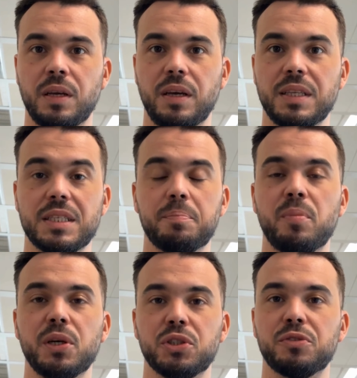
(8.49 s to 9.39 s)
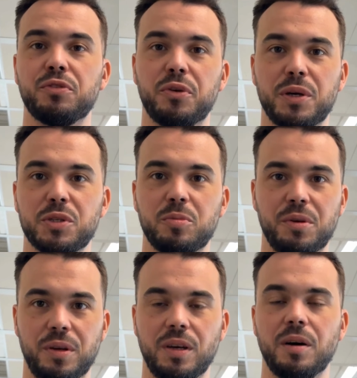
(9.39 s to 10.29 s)
It's a pleasure for us to
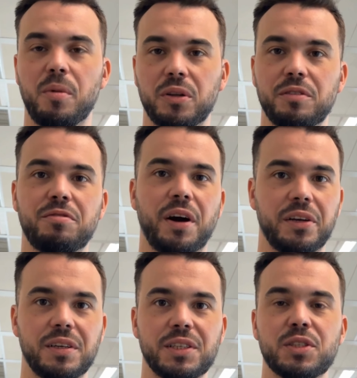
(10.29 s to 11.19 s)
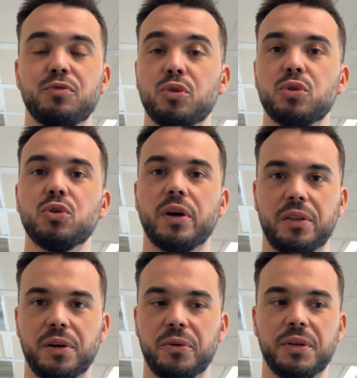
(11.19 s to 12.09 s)
be among the finalists for two
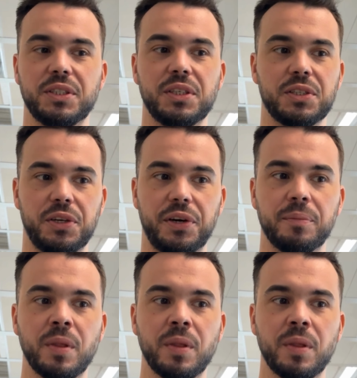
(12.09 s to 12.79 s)
categories this year,